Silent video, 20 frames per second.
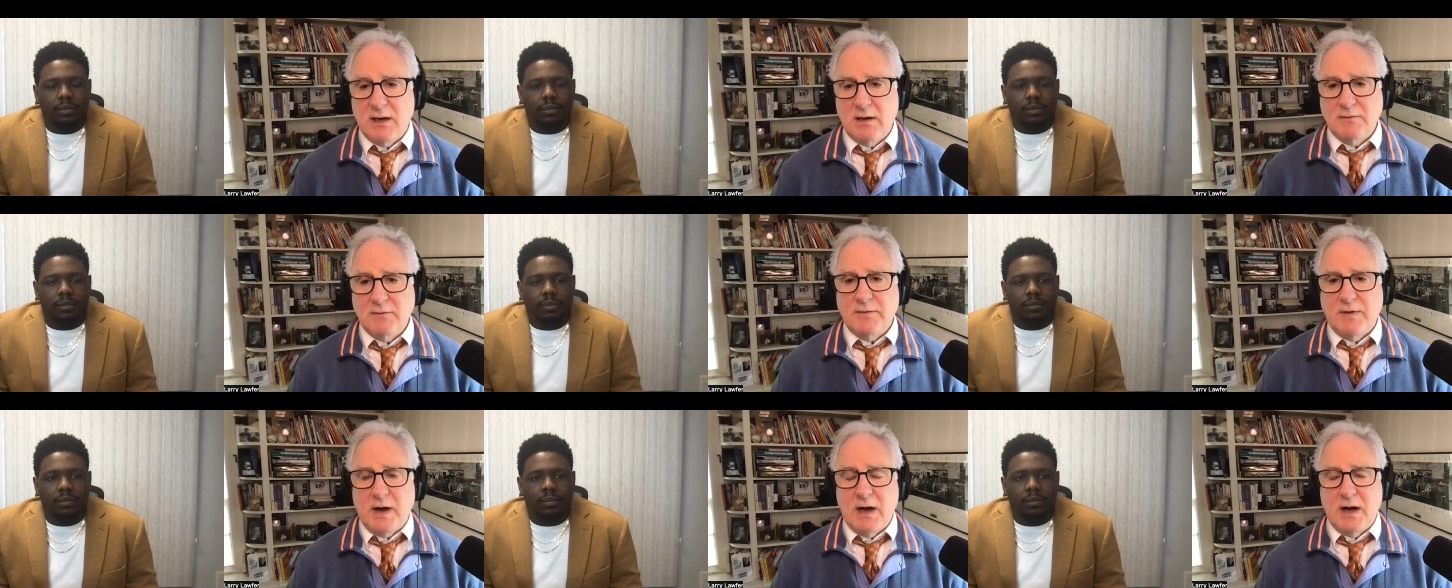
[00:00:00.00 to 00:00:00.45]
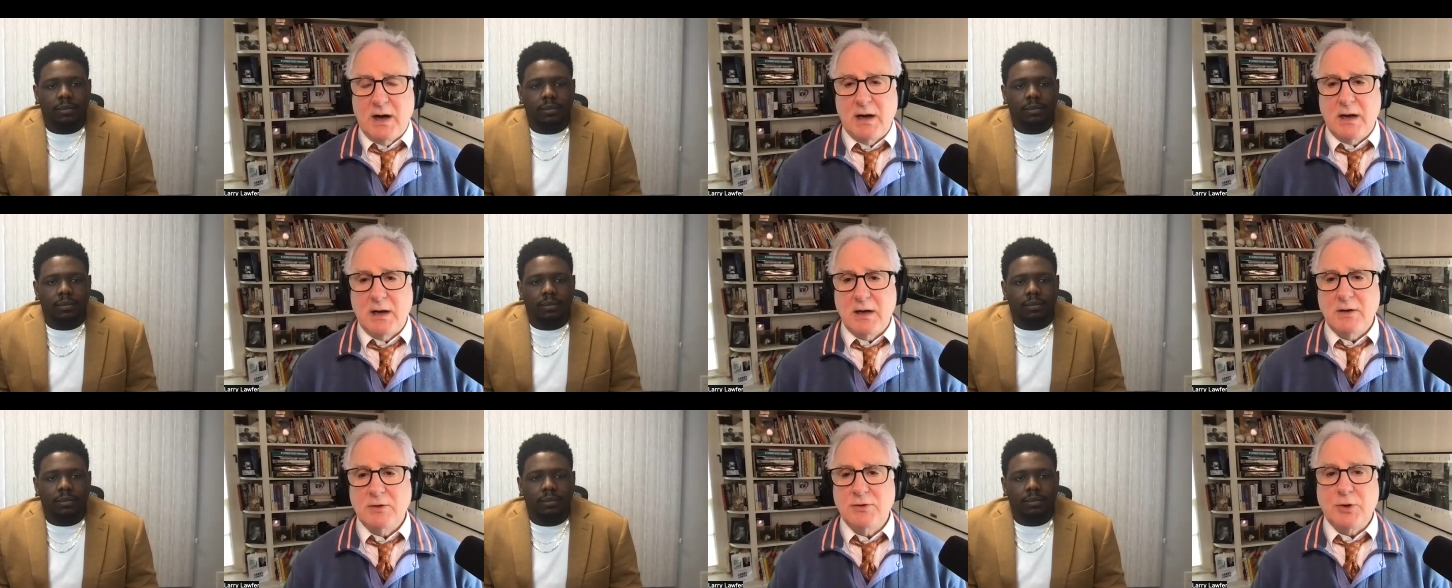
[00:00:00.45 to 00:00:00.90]
Speaker 1: of
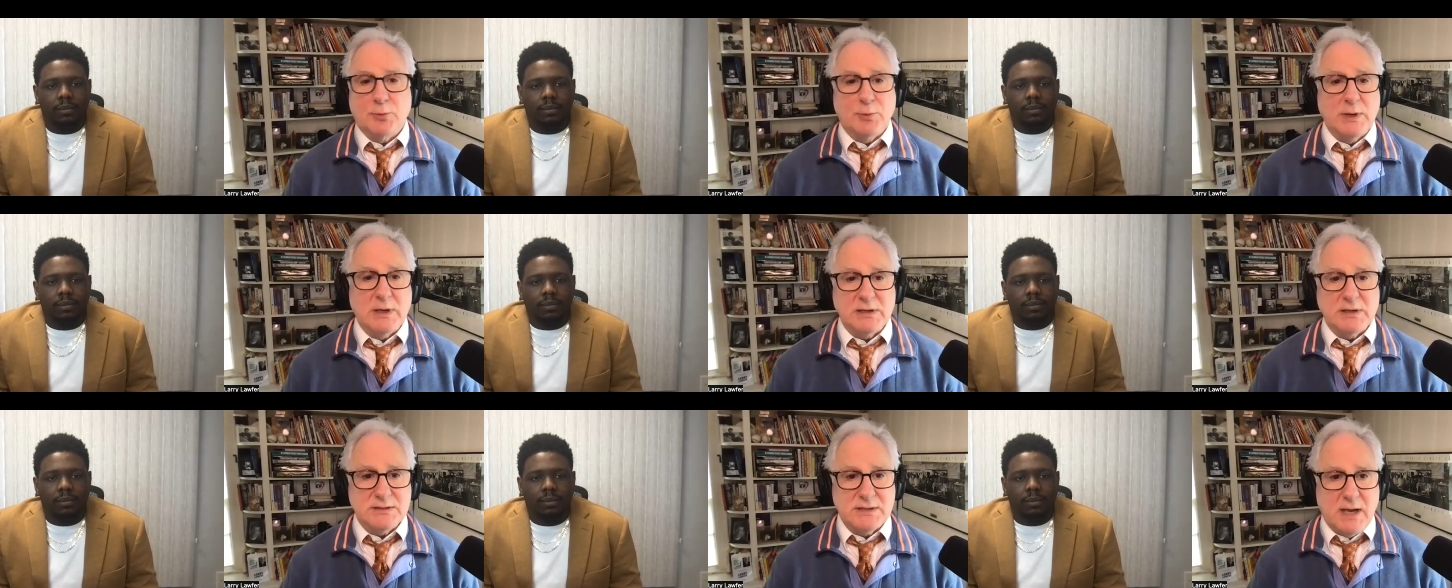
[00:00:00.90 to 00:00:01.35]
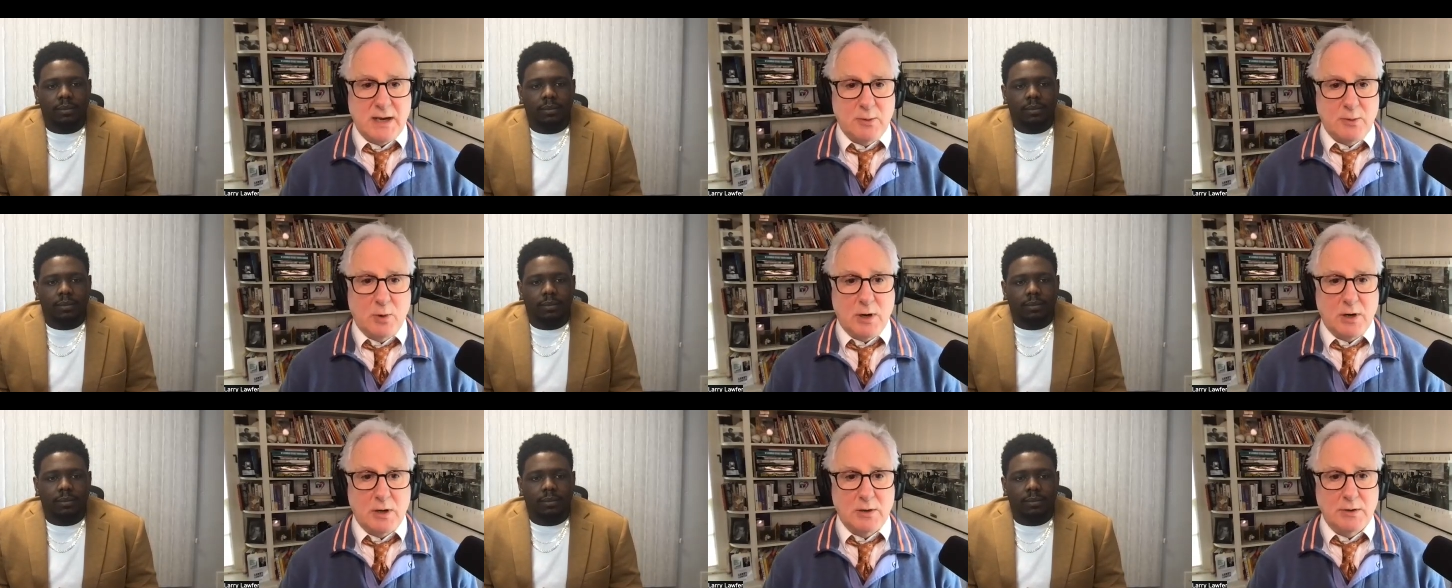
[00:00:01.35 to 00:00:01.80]
uh, the real
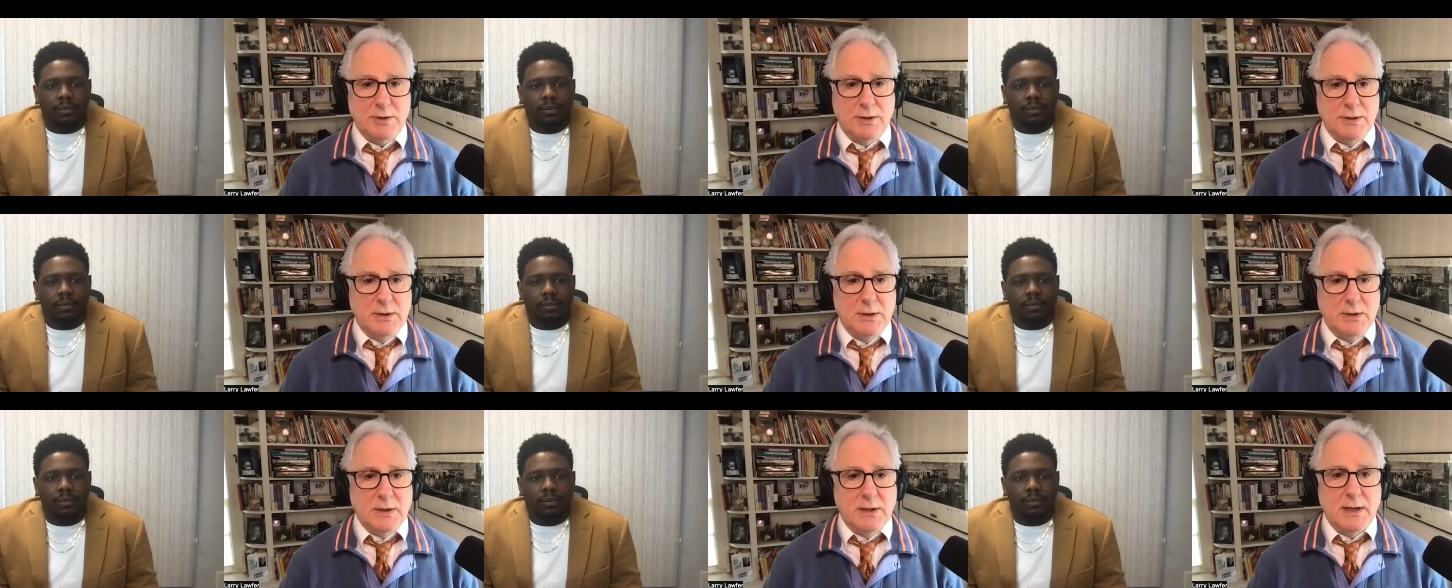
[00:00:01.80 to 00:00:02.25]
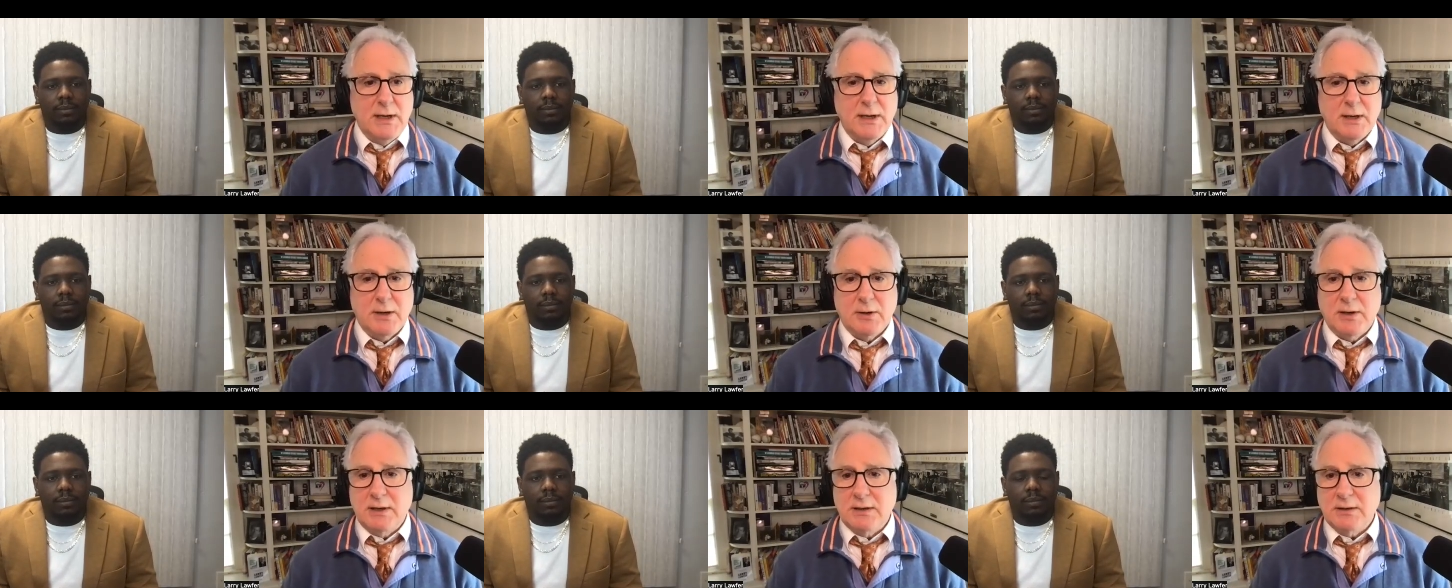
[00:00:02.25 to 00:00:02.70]
estate world
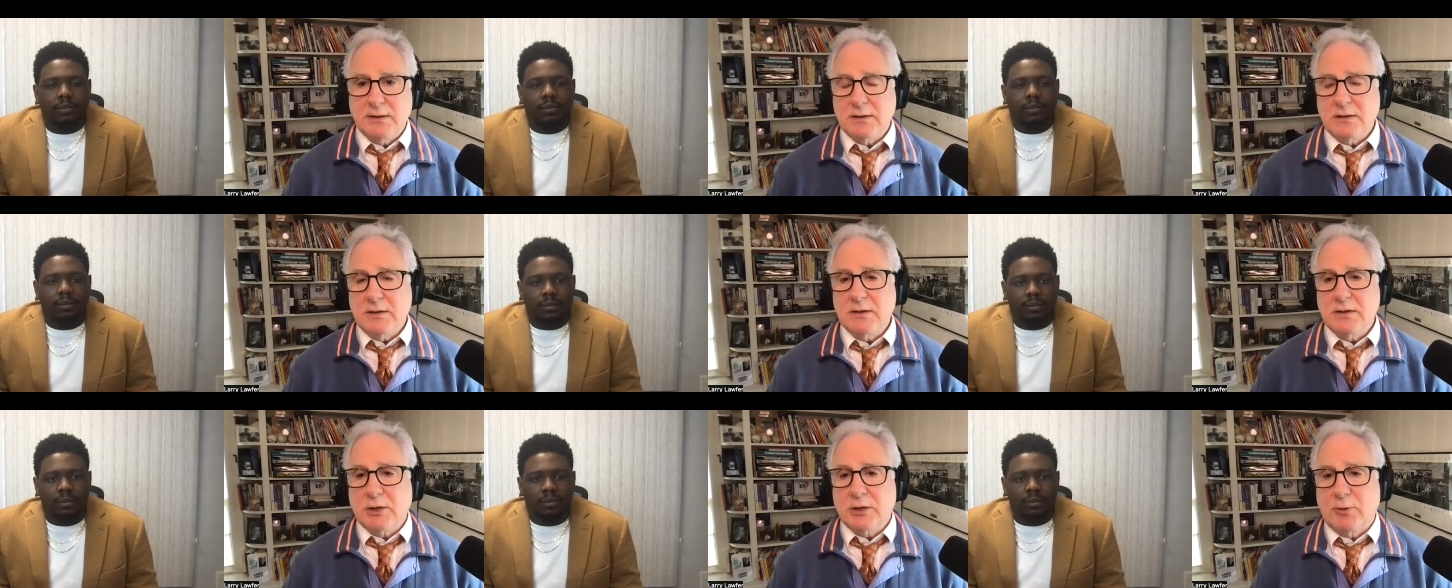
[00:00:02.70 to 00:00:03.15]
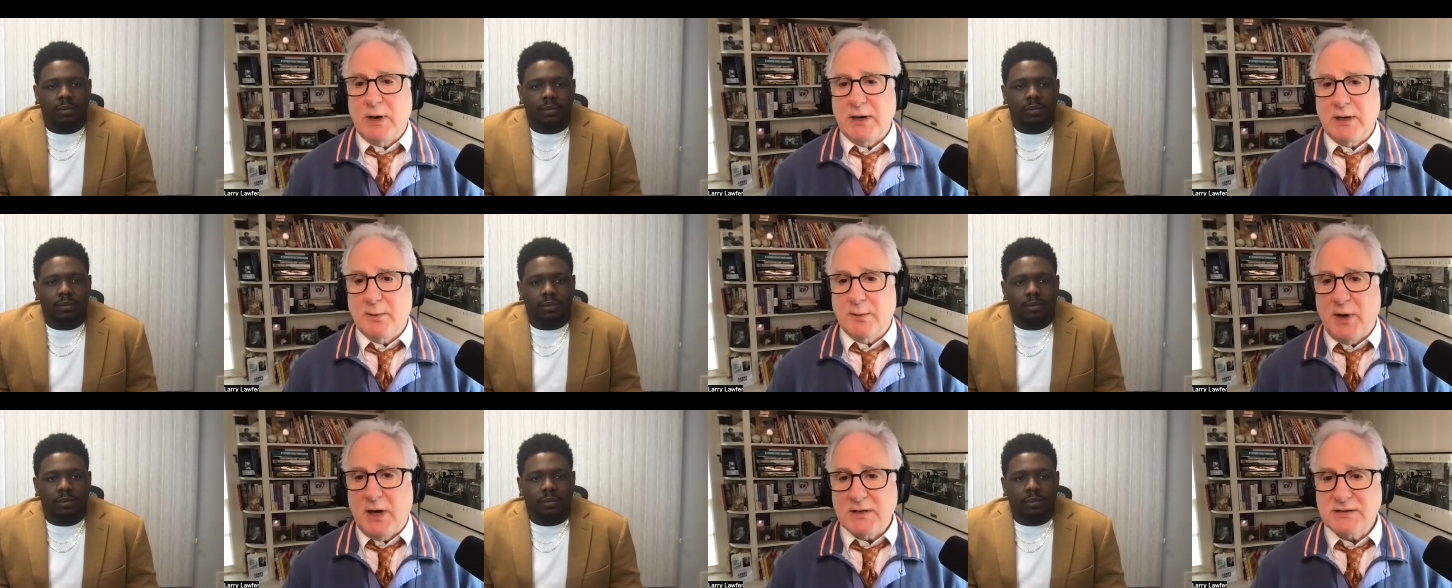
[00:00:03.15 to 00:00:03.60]
here in the
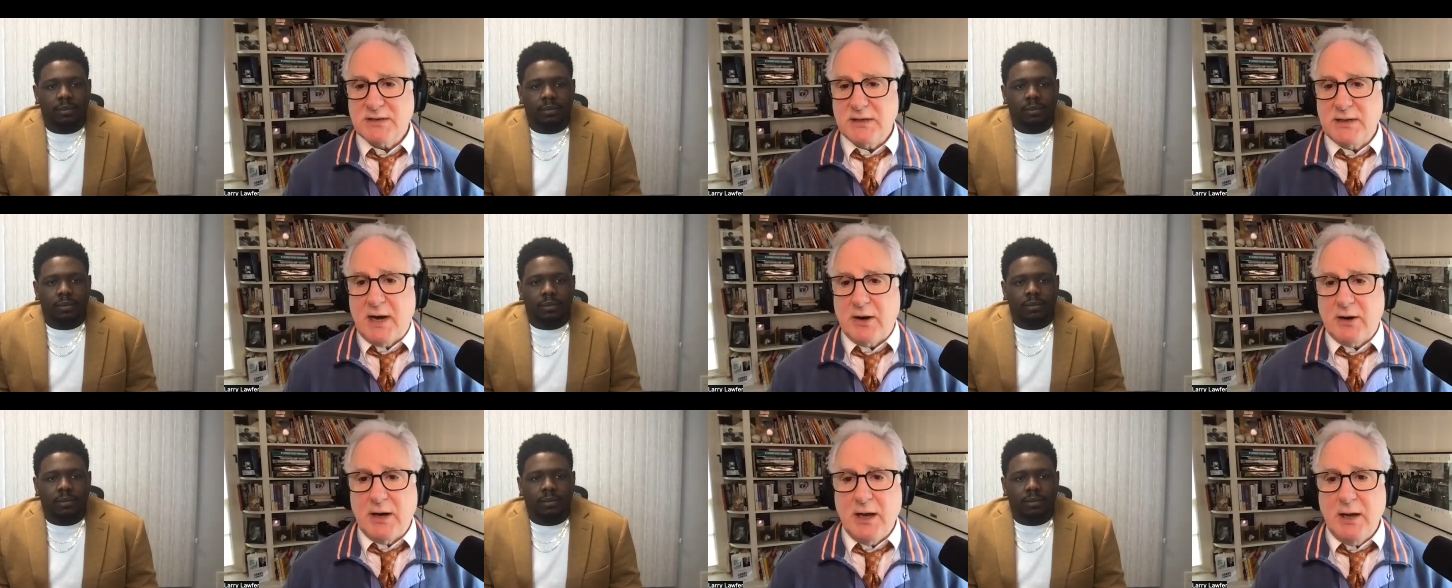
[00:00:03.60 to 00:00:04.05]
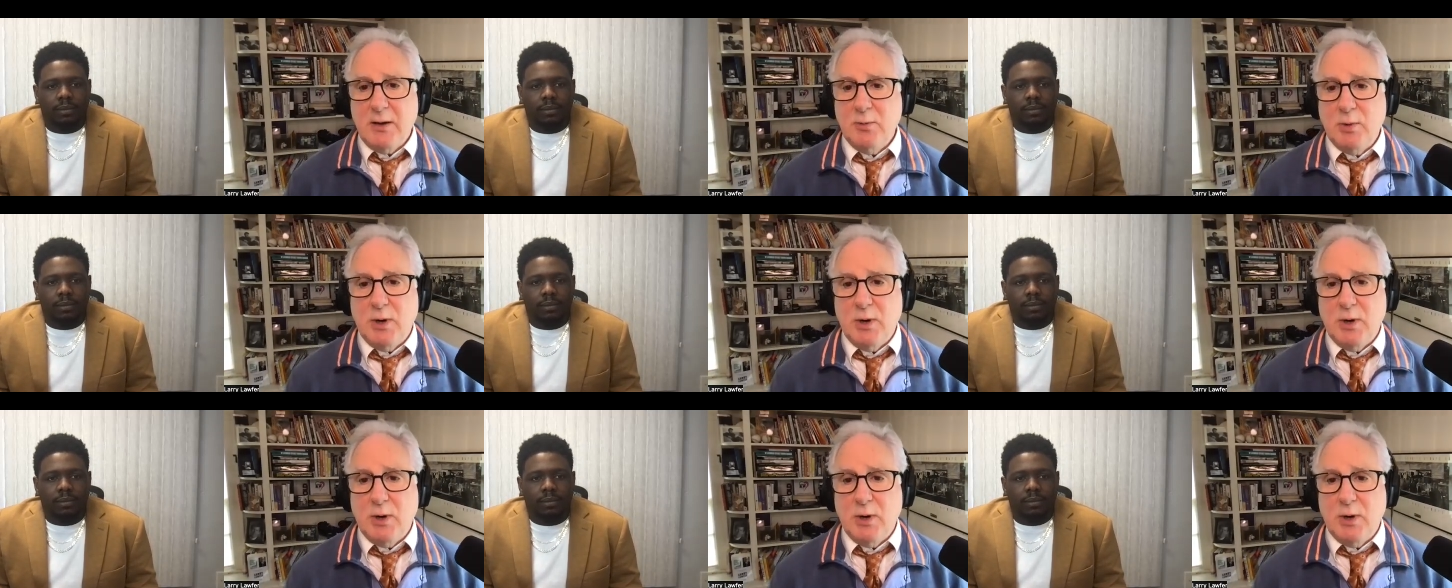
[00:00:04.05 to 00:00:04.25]
Greater Boston area.